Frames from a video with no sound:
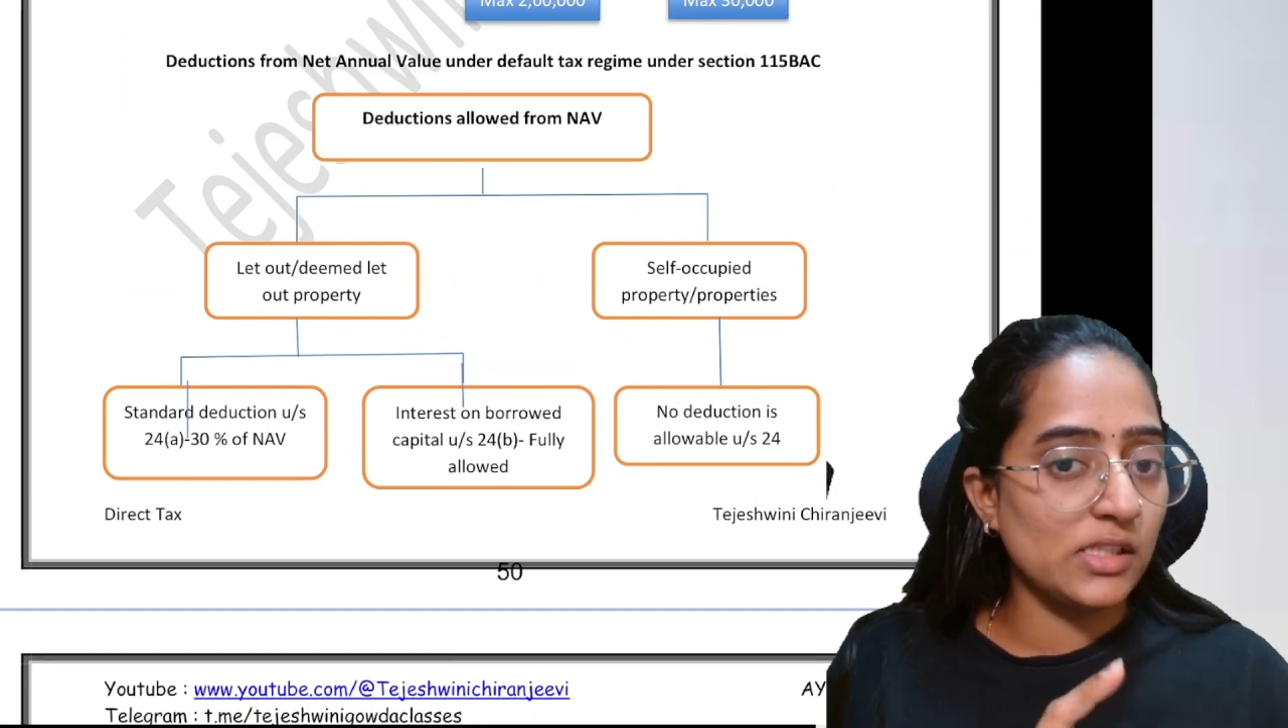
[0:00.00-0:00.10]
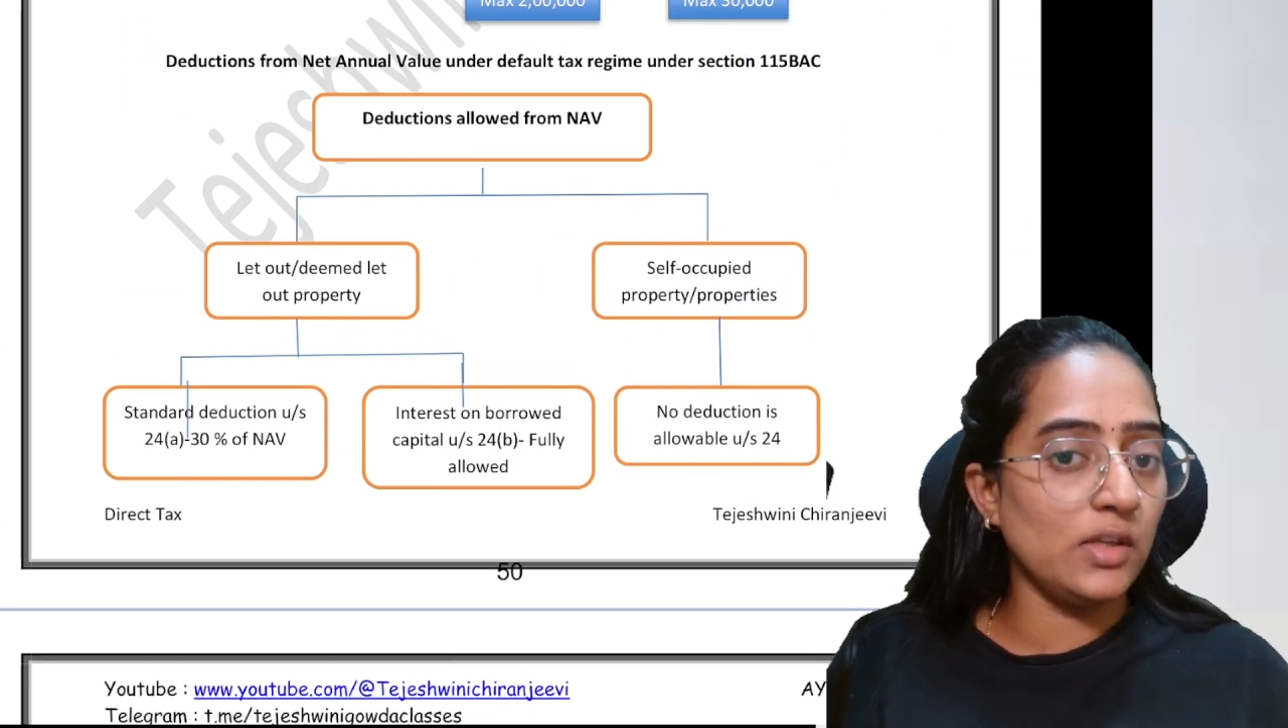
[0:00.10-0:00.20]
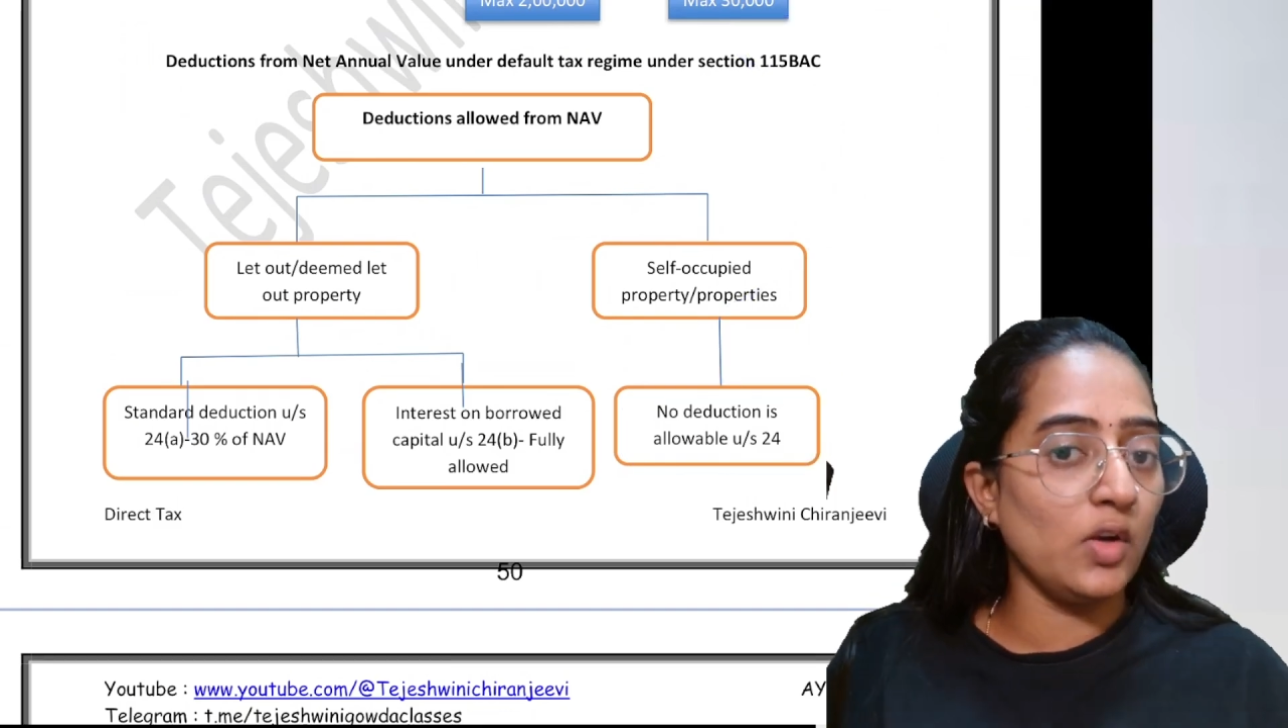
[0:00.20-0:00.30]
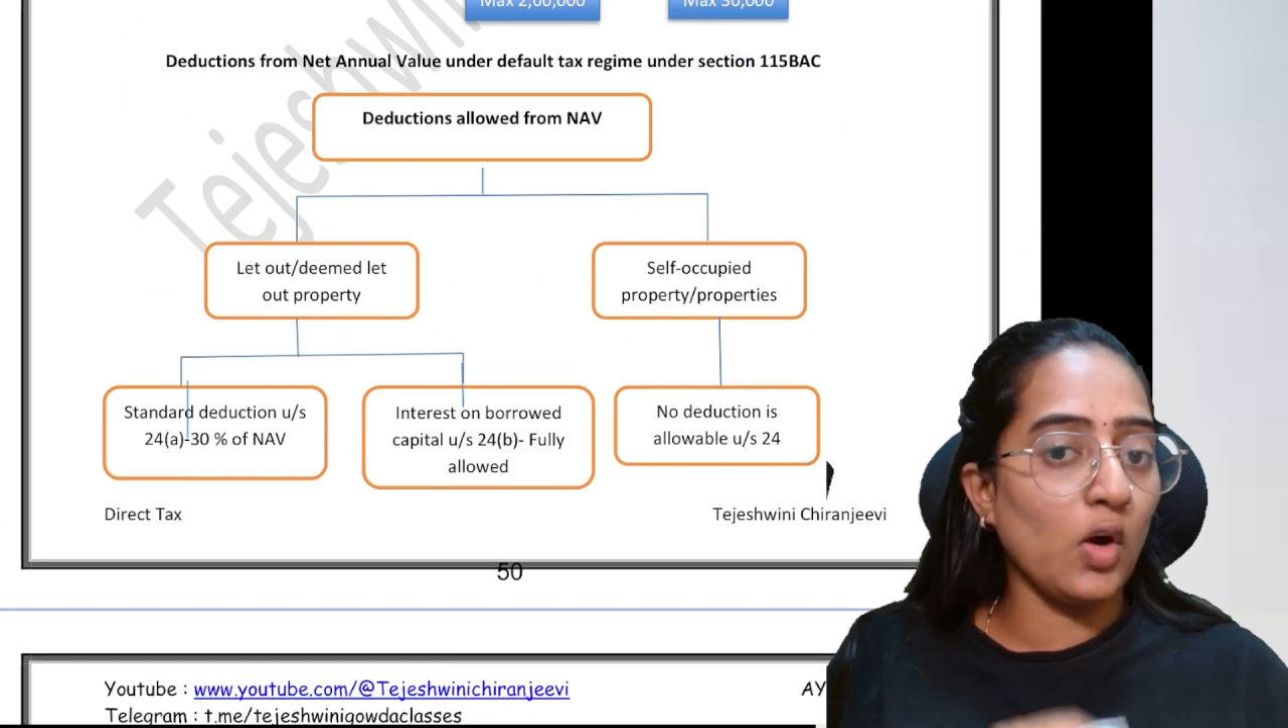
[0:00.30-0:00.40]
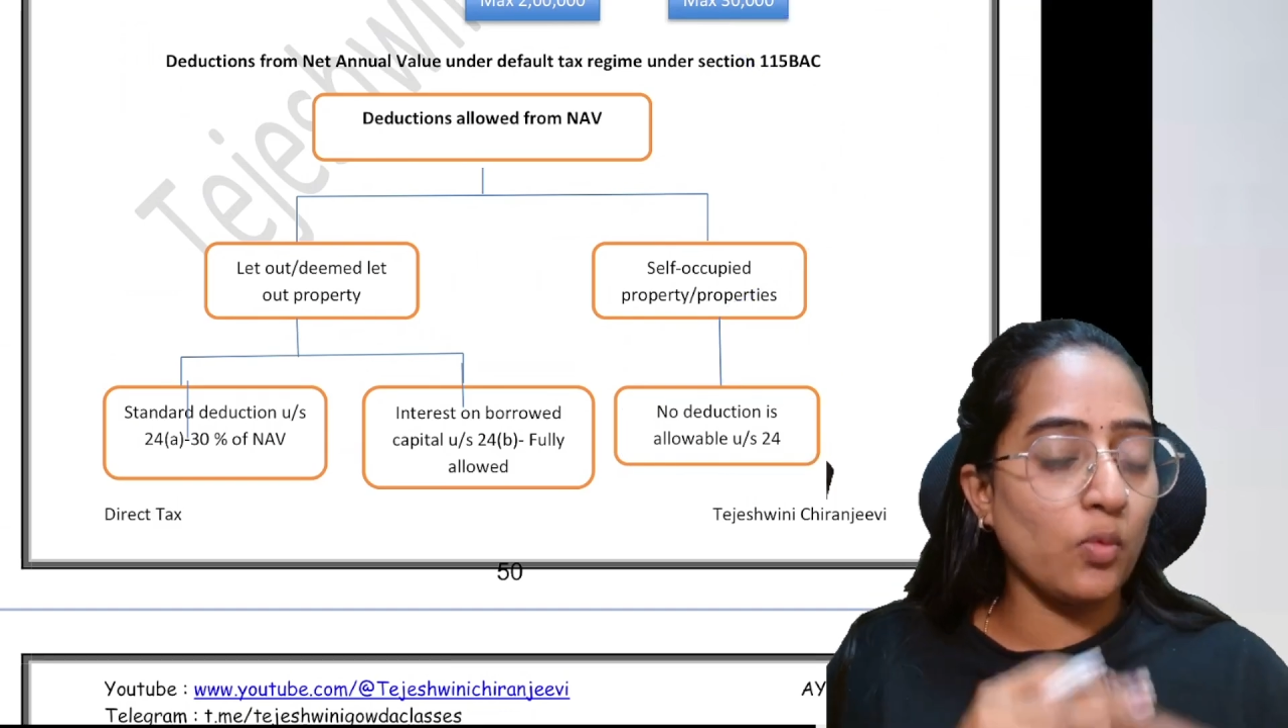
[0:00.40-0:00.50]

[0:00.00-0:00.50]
in your